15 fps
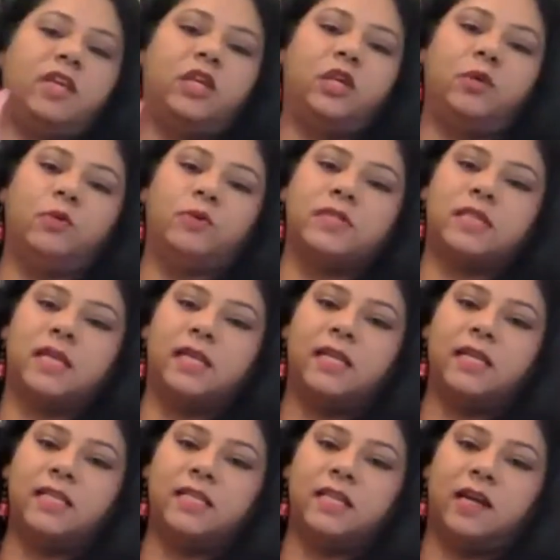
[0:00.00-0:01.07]
we use in
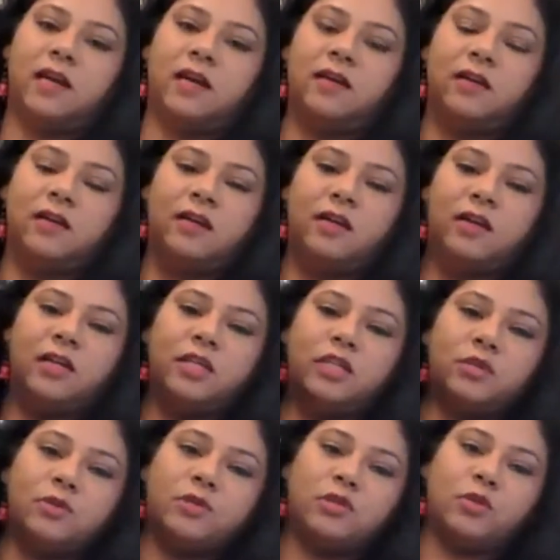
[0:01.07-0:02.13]
India
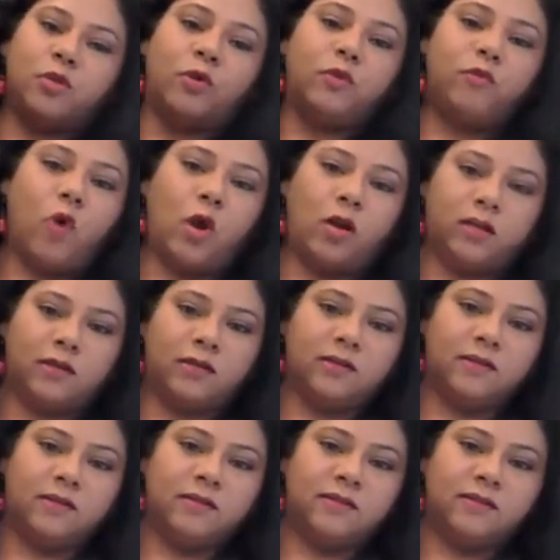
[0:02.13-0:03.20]
to store water.